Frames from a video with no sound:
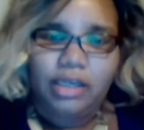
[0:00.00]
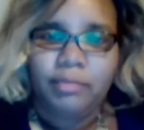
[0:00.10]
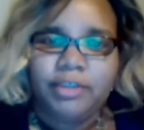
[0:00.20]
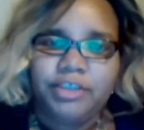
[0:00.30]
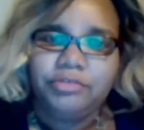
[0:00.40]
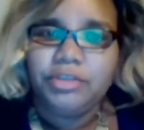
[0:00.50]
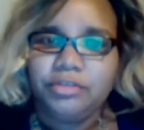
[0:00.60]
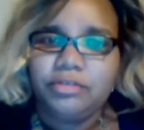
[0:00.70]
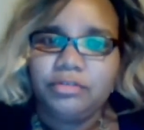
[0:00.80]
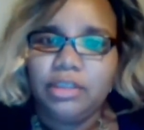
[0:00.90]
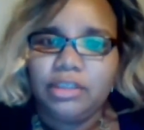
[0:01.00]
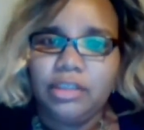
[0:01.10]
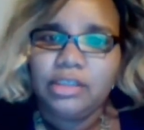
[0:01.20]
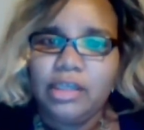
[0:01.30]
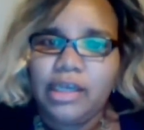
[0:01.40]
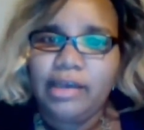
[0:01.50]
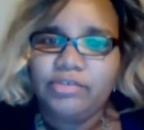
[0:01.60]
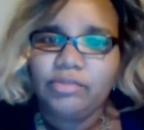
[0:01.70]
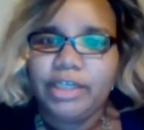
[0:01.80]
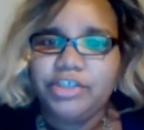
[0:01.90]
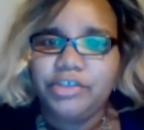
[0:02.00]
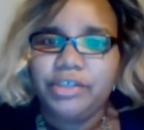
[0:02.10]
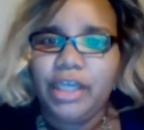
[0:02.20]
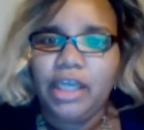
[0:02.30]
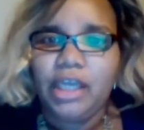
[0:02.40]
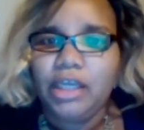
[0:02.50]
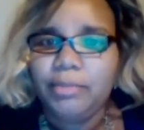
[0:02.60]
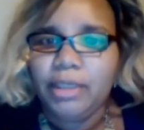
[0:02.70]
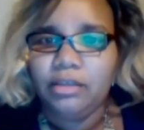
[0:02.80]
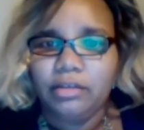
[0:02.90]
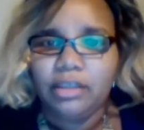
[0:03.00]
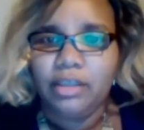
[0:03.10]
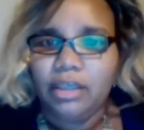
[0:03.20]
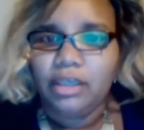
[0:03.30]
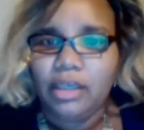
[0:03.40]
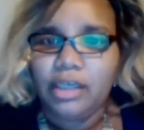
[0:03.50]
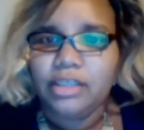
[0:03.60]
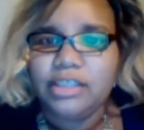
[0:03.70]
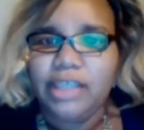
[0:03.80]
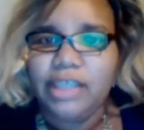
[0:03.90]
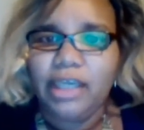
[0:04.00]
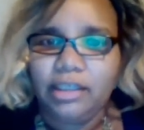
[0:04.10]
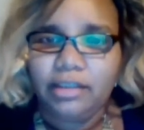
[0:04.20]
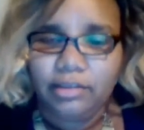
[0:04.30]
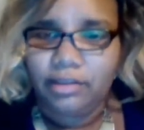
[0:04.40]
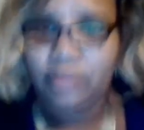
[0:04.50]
But you do have to write your name and date it.